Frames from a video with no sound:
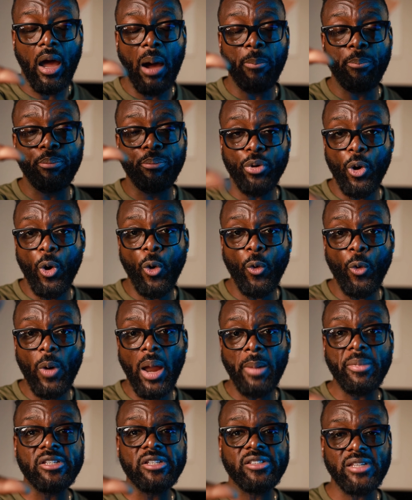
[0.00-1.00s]
A
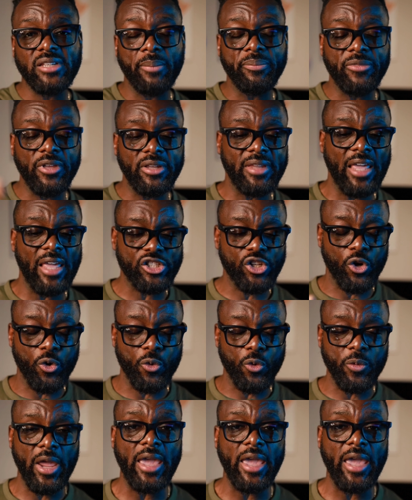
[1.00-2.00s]
program is something that's
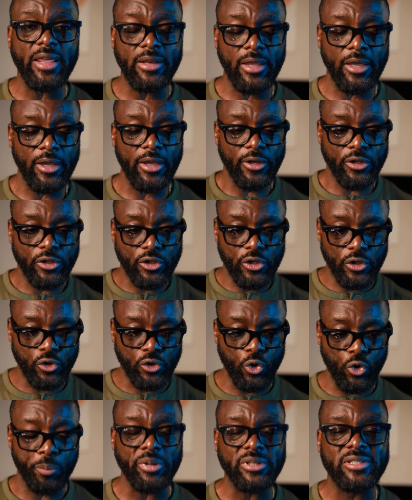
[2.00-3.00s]
created to
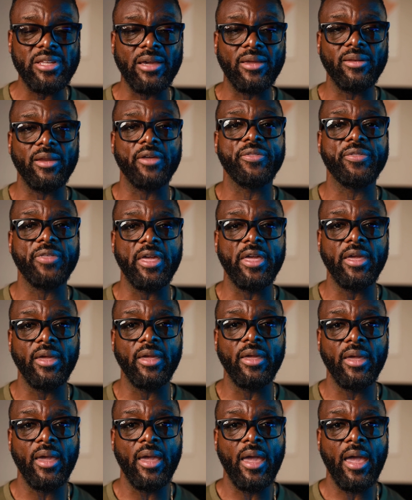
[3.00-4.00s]
do a particular
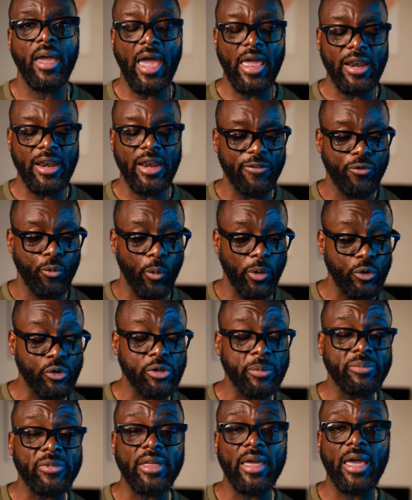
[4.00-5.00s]
thing. And if you want to do
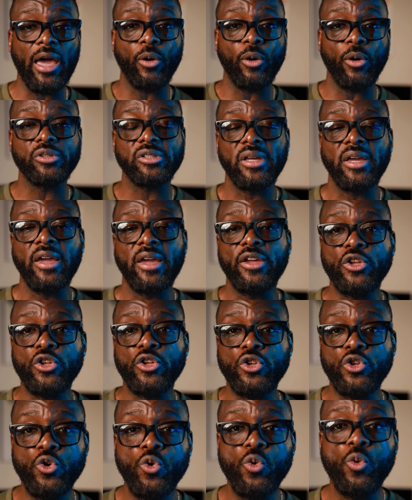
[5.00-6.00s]
something else,
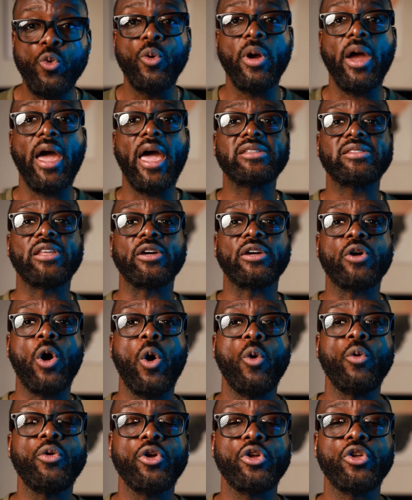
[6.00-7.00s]
you as the
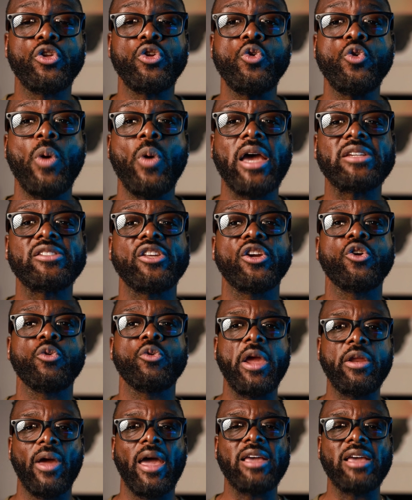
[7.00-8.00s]
coder, you as the
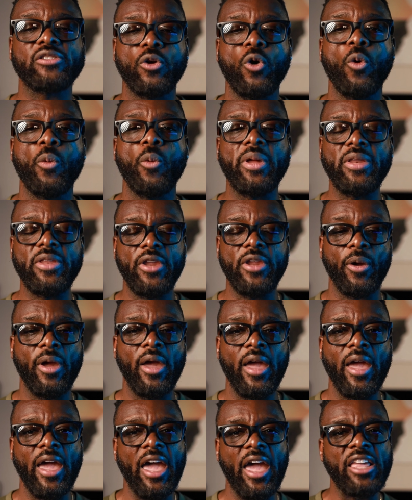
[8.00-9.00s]
creator has to go in there
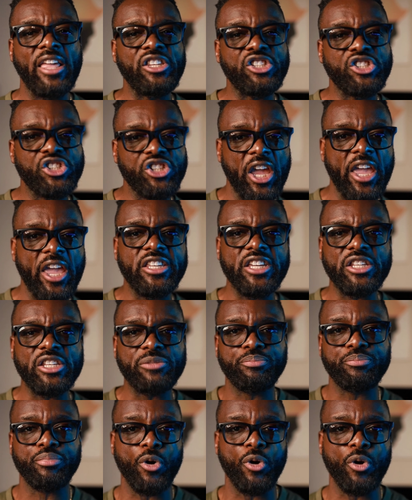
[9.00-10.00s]
and change its
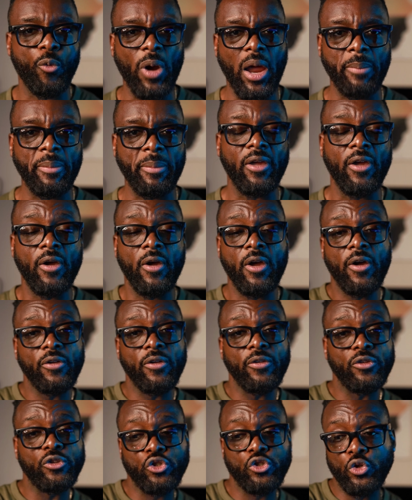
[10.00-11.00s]
programming
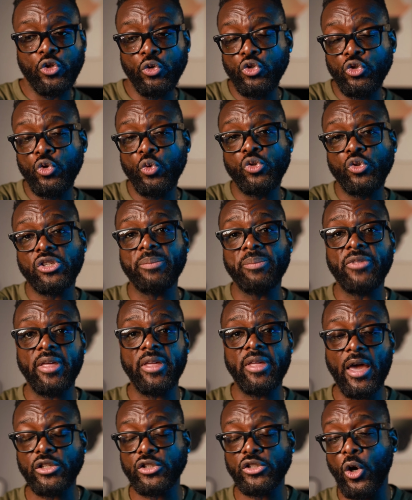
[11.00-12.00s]
to do
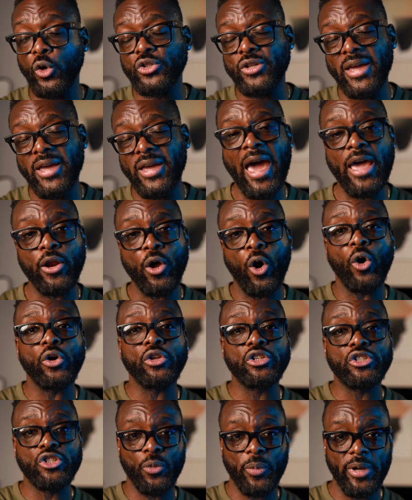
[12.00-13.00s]
something else or to add
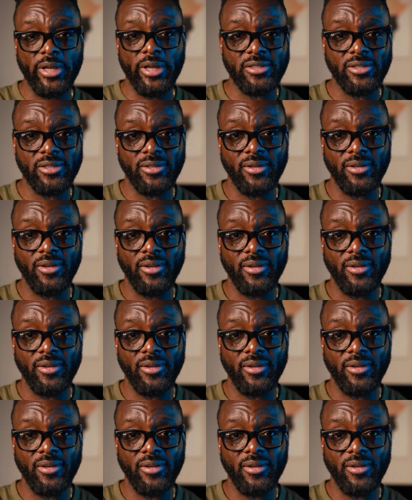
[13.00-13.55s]
on to it.